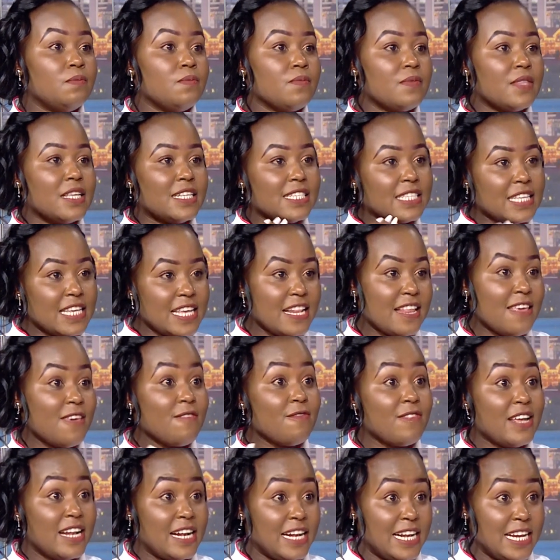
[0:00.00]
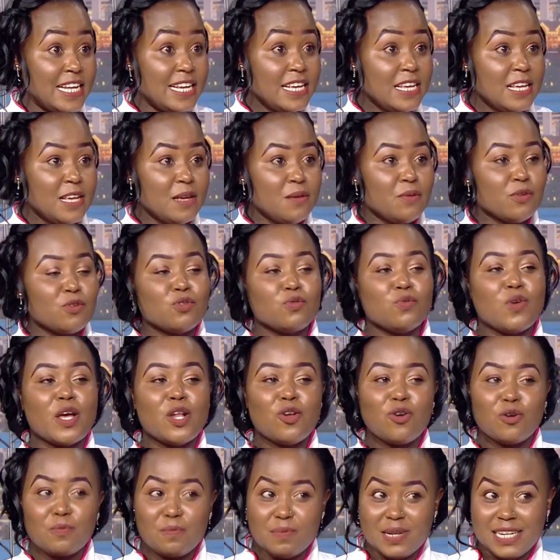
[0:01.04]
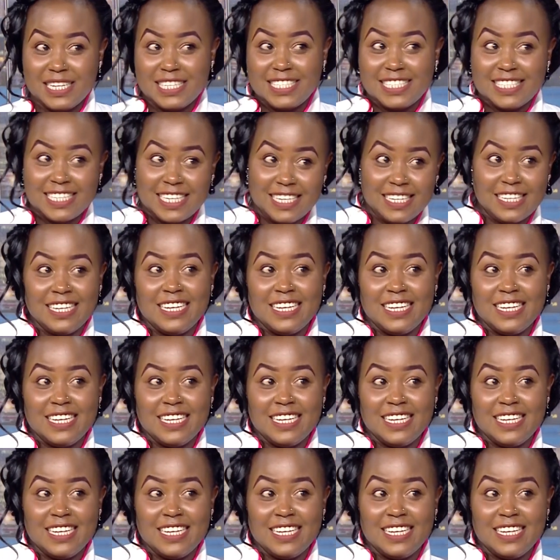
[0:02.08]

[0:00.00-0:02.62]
the skin evenly, because we are not bleaching.